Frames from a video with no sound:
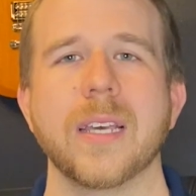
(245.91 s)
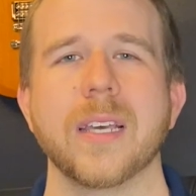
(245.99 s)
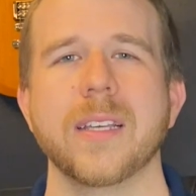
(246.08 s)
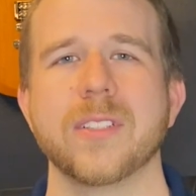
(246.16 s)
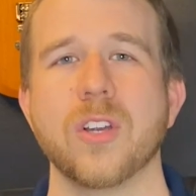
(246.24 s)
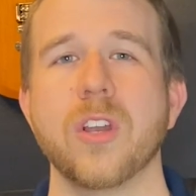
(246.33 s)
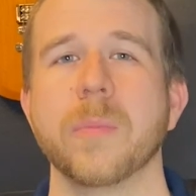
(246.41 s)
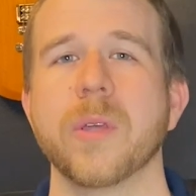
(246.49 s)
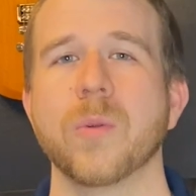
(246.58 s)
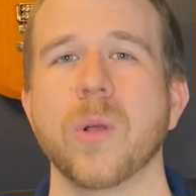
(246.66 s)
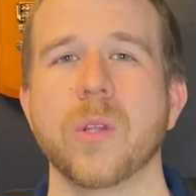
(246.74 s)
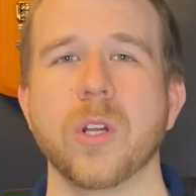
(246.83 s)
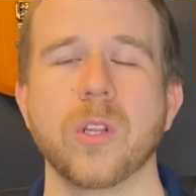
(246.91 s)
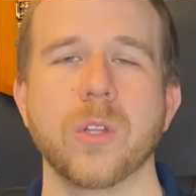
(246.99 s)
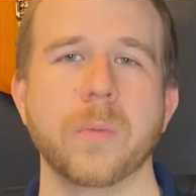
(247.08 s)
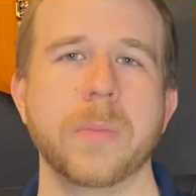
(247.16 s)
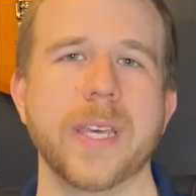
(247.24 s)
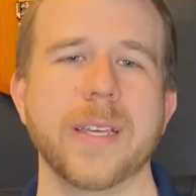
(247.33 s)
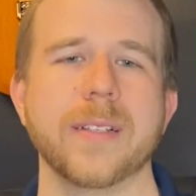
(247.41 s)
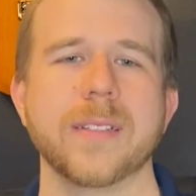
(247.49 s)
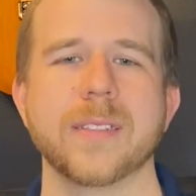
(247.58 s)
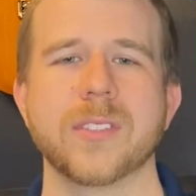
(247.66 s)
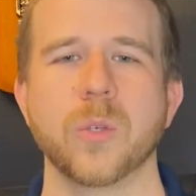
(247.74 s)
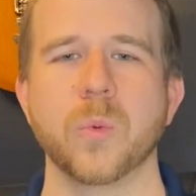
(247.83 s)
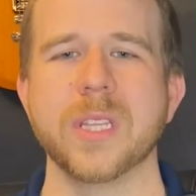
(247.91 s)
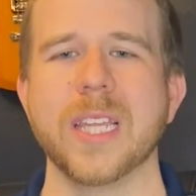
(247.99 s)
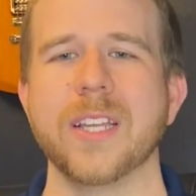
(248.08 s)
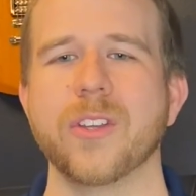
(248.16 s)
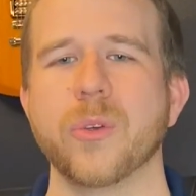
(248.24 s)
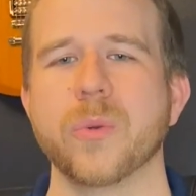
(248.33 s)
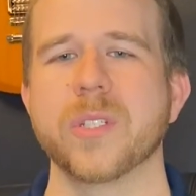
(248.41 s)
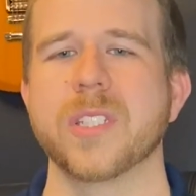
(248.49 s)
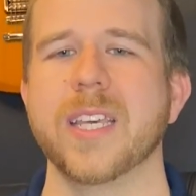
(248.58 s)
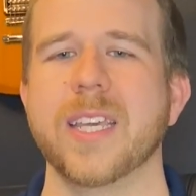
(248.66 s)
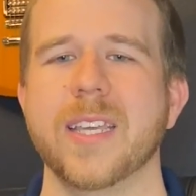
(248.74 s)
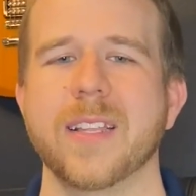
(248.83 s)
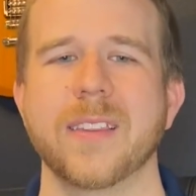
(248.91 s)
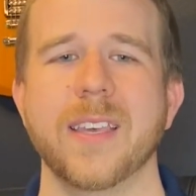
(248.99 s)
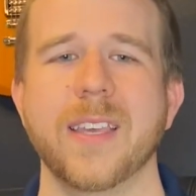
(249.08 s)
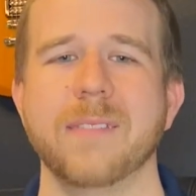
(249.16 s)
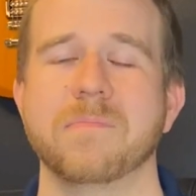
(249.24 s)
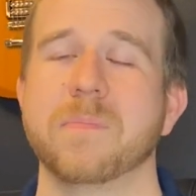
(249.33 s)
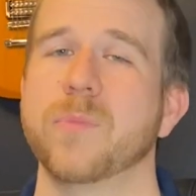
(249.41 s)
It's already been rolling a little bit. And so what they do is they